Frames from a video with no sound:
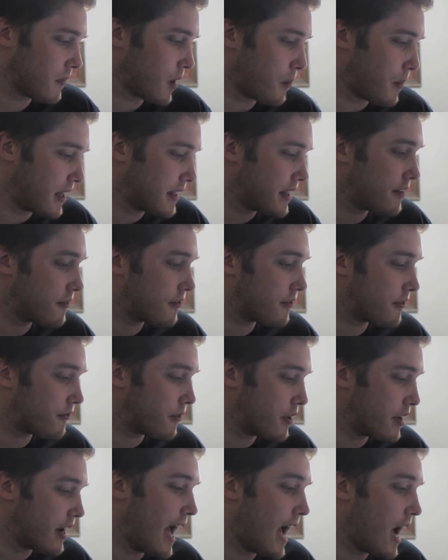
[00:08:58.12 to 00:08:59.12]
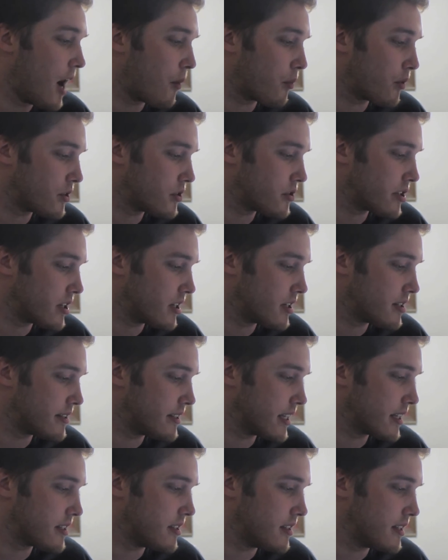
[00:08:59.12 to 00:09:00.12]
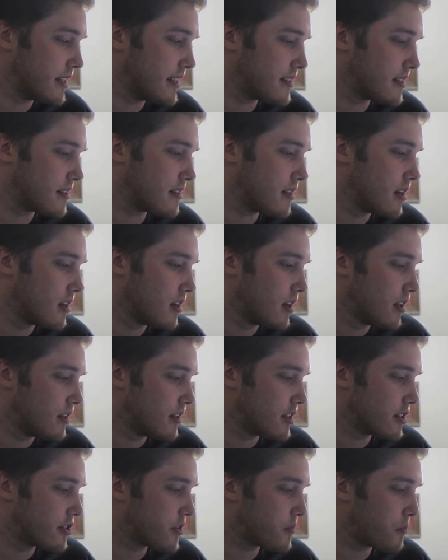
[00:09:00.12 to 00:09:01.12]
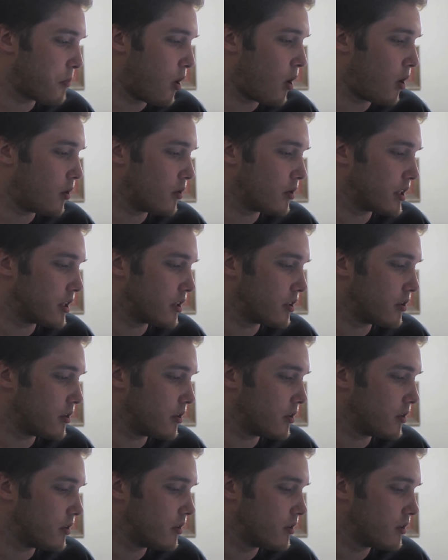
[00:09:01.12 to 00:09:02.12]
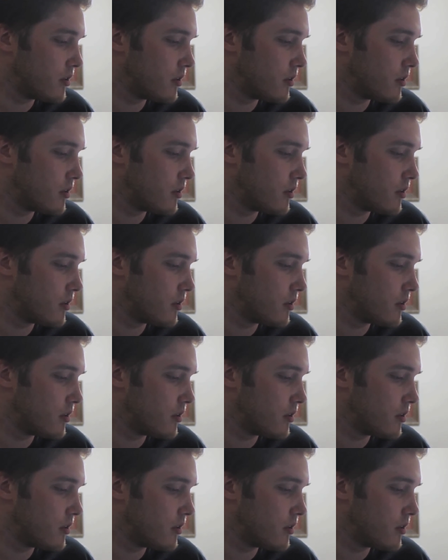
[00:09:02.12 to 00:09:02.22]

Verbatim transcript: But I think for now, we're just going to stick to these these small little...